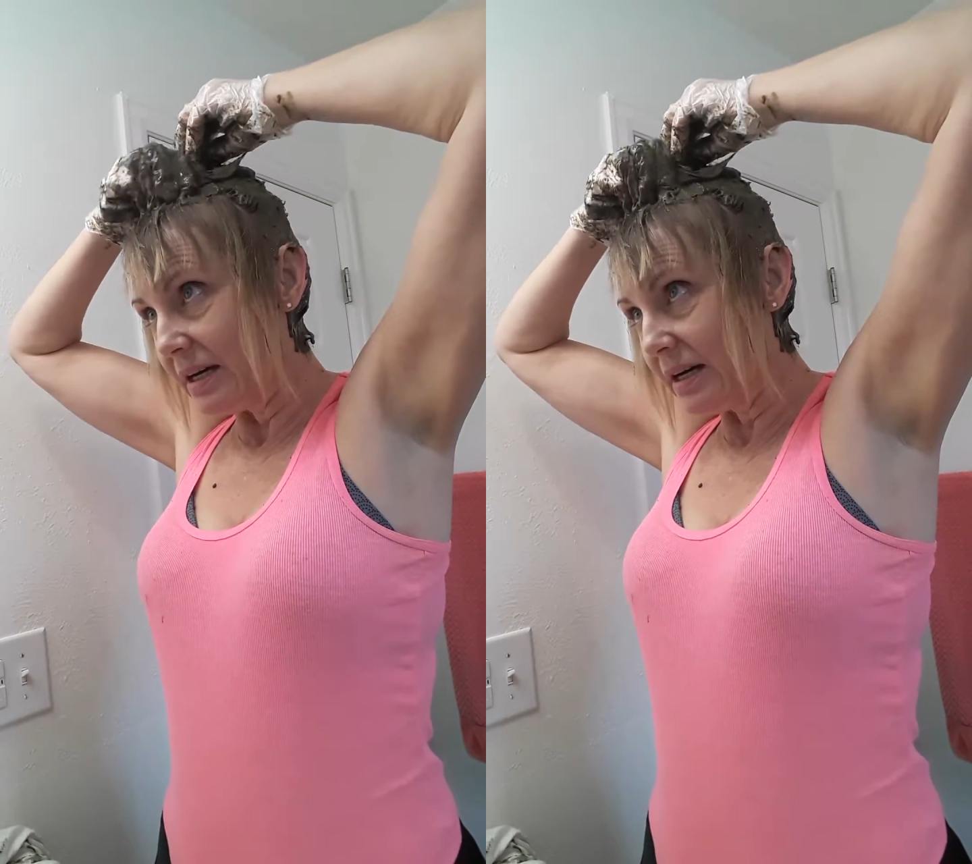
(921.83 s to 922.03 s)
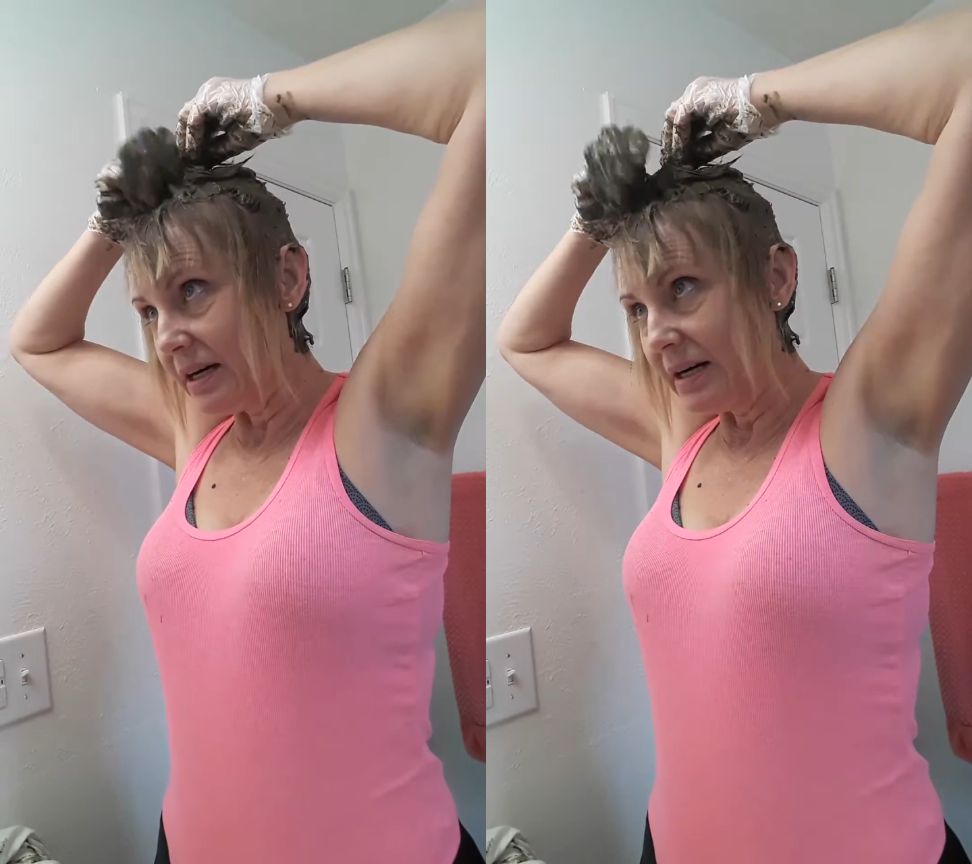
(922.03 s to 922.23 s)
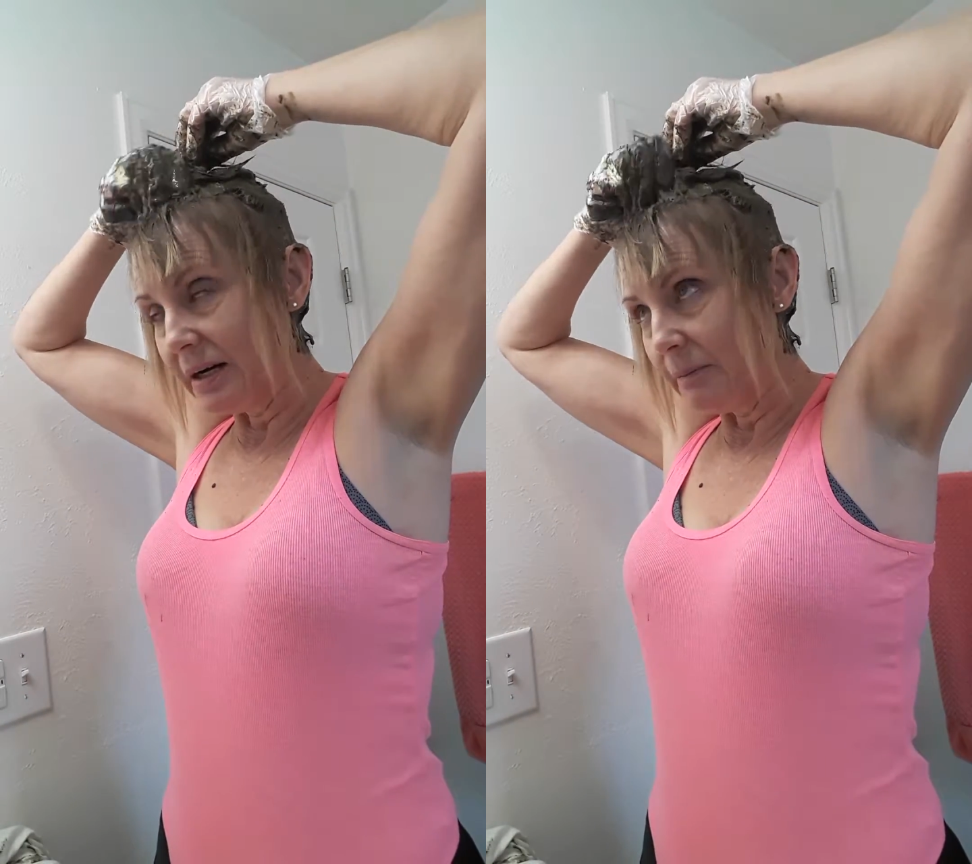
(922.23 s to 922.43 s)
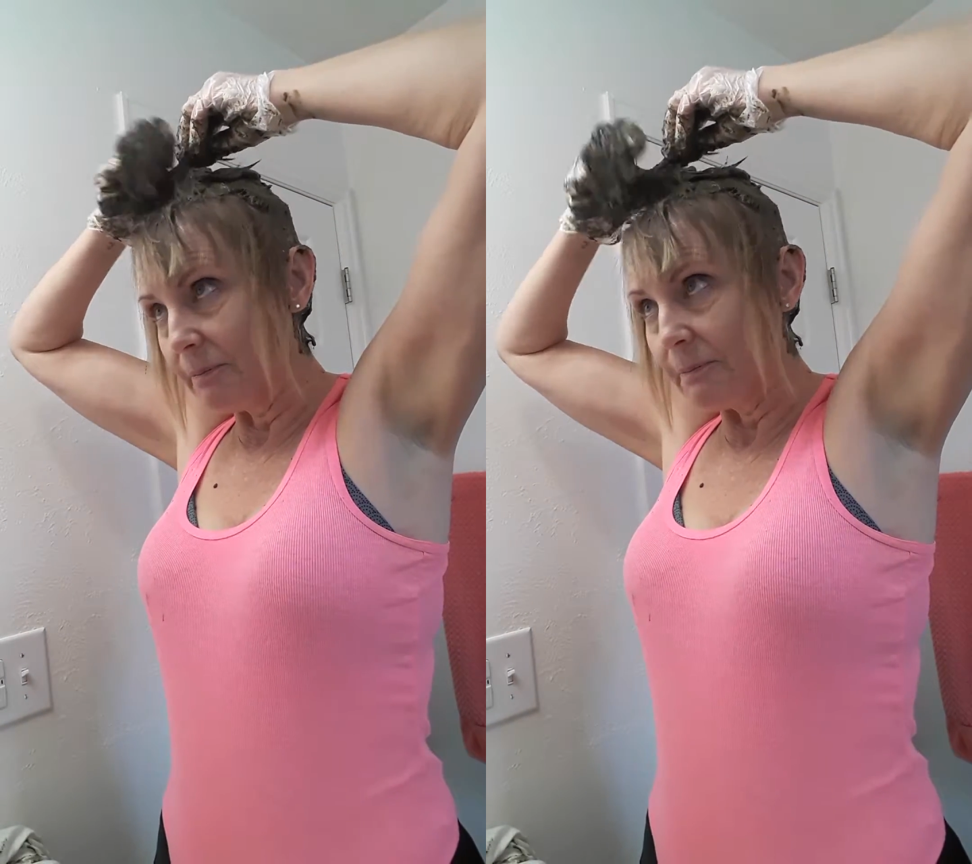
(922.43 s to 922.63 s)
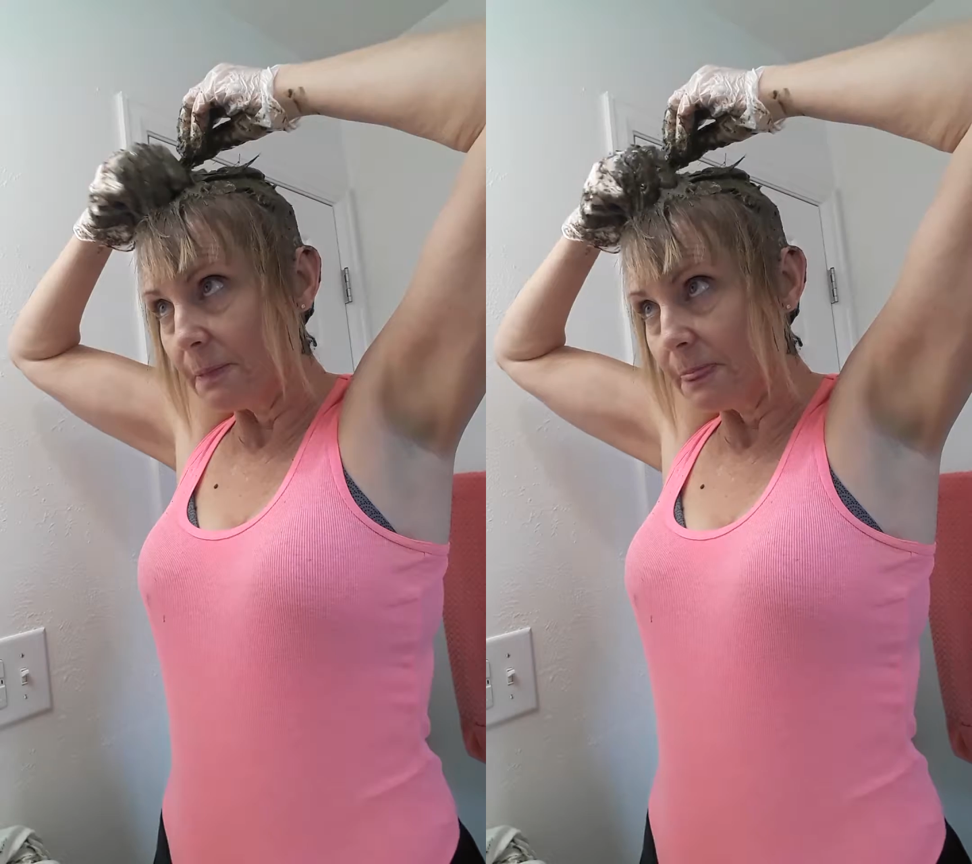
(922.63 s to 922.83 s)

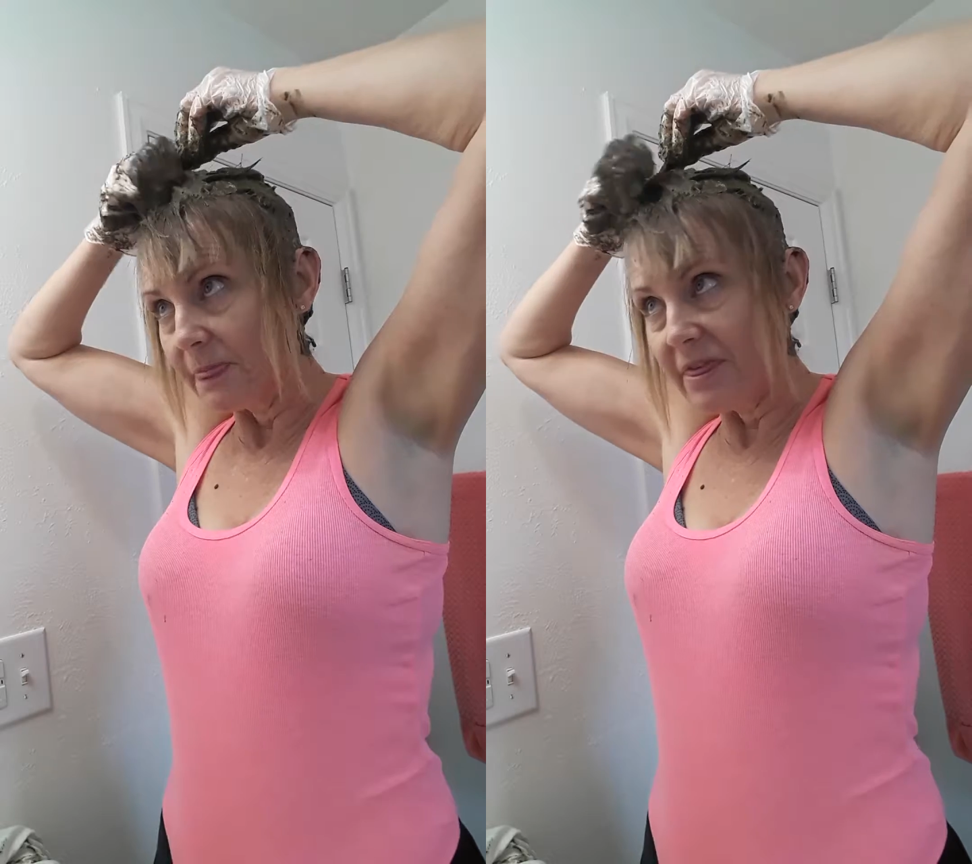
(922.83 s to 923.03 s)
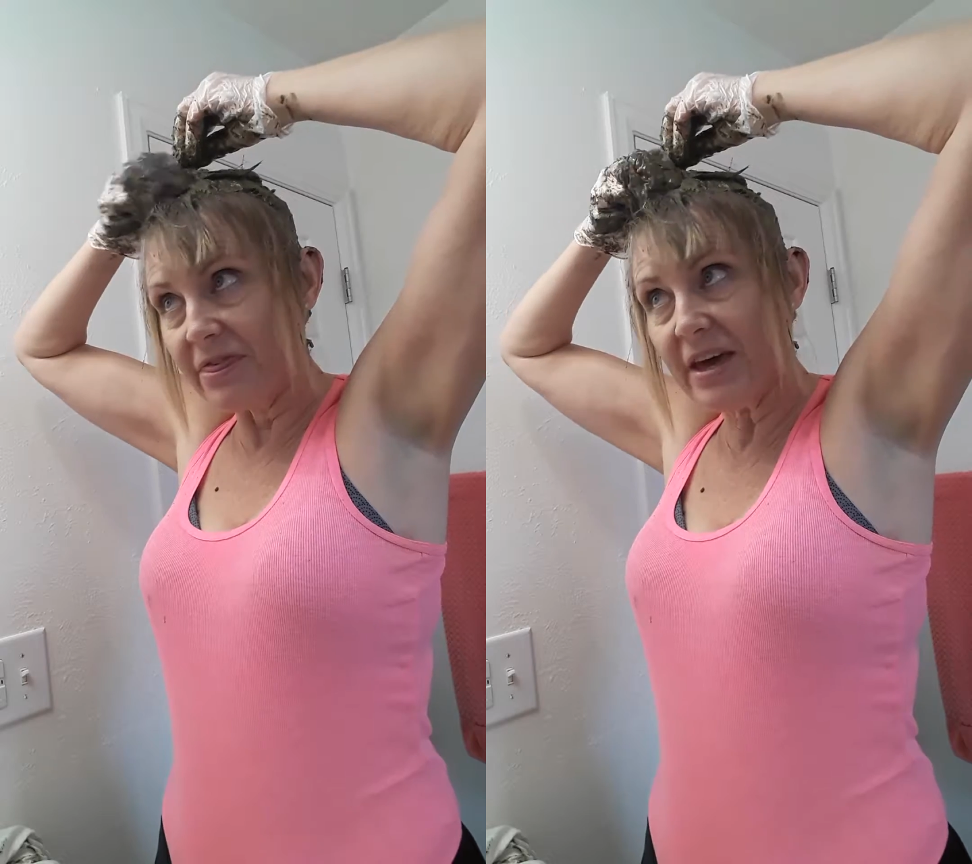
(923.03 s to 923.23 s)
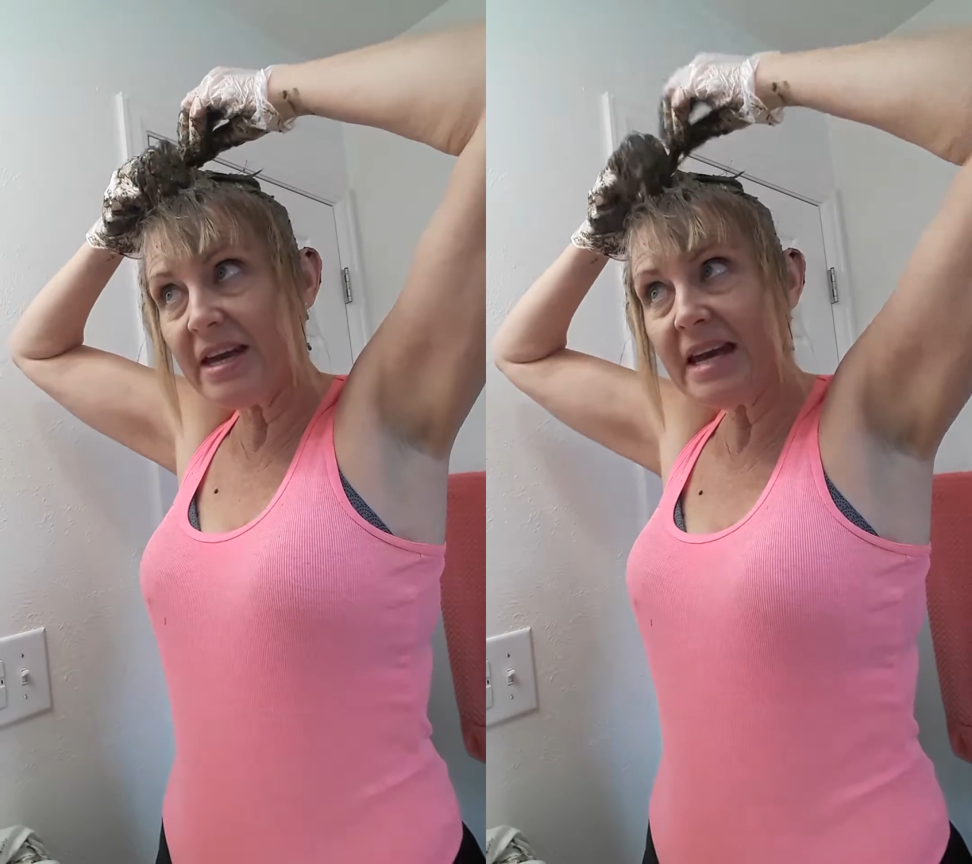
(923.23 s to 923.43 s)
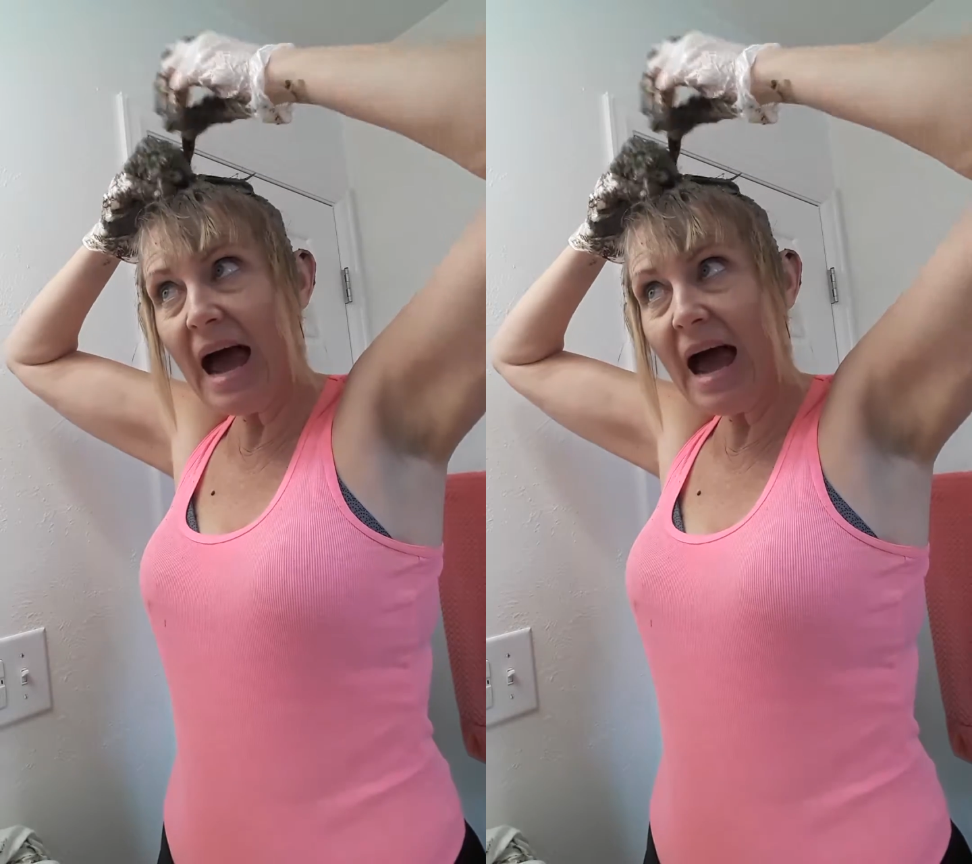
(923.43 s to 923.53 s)
thinned